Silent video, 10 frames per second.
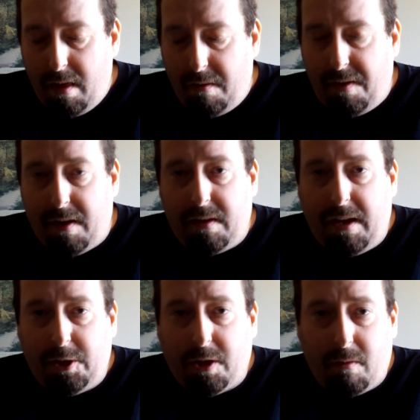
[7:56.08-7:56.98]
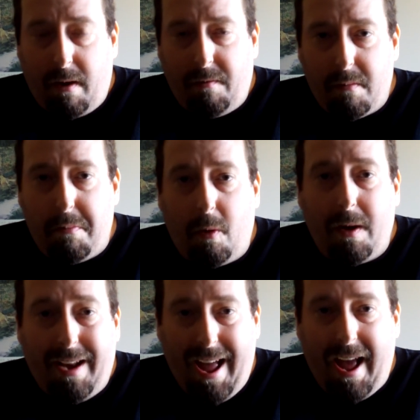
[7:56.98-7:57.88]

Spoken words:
the foundation, right from point